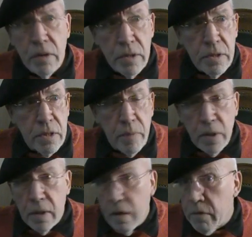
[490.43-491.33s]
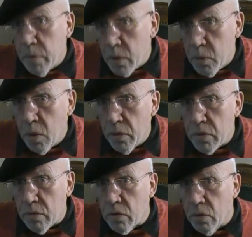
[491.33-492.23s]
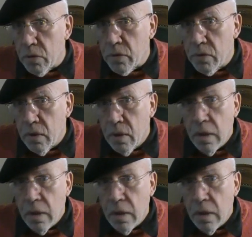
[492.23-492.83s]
Now, this is something that everybody wants, of course.